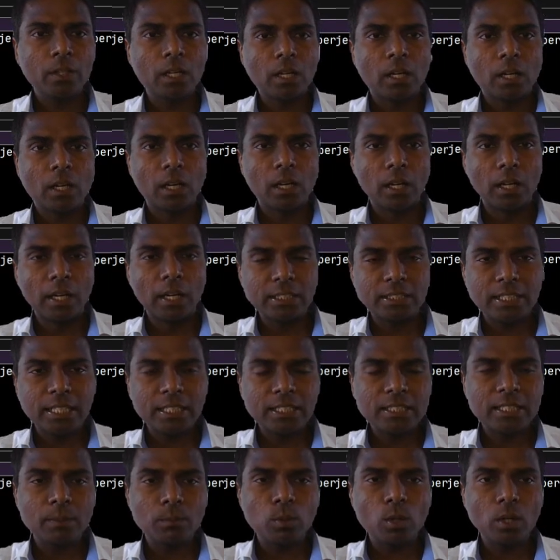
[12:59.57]
less
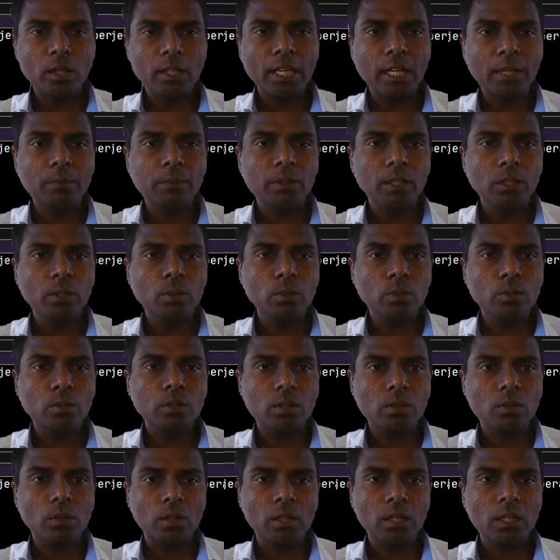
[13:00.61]
than symbol can be
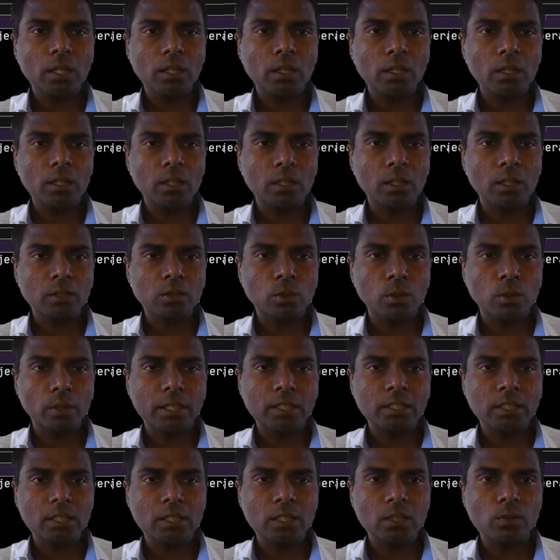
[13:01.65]
used. Okay, so
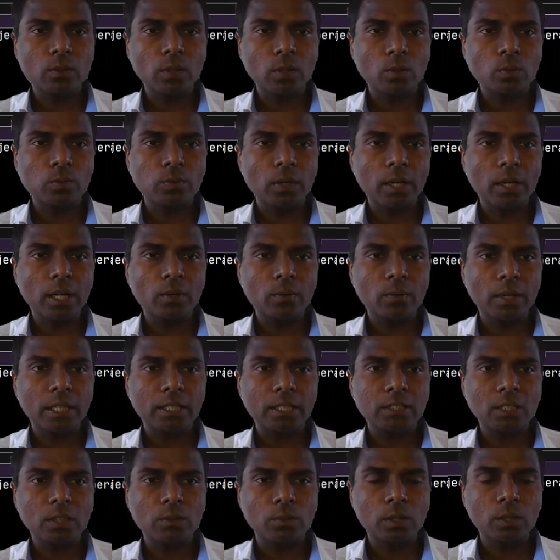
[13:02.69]
x is equal to 5, y
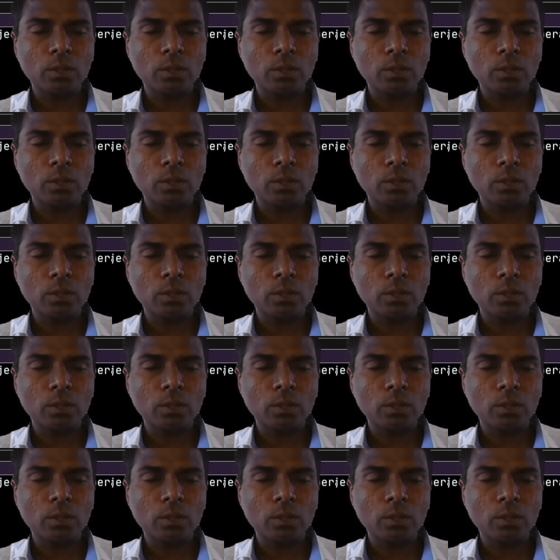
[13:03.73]
is equal to